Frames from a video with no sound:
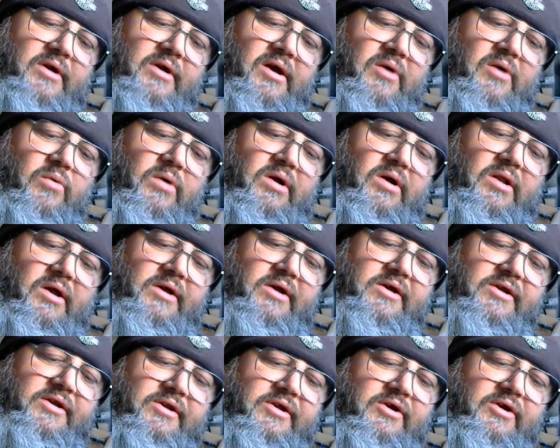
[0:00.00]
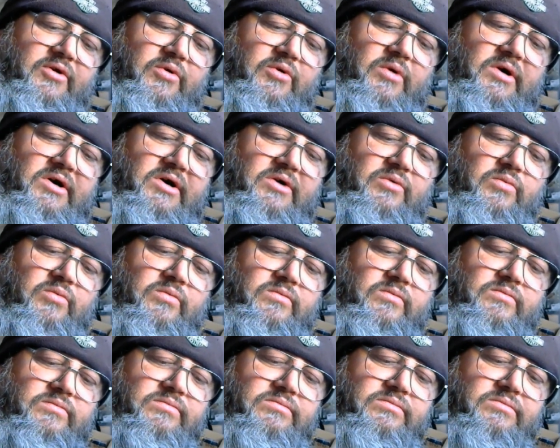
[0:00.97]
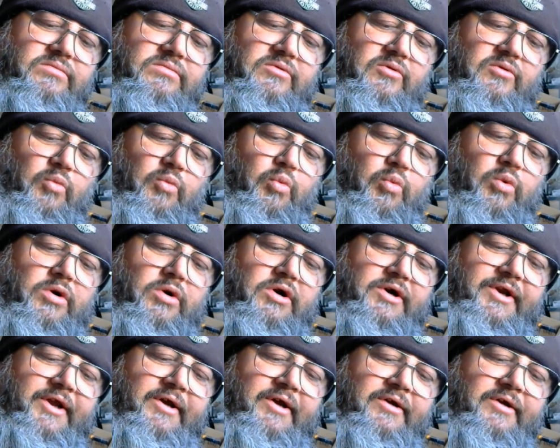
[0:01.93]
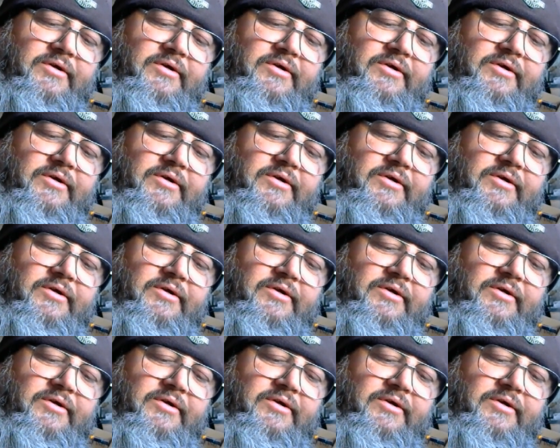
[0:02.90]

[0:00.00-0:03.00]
how well I could do wood.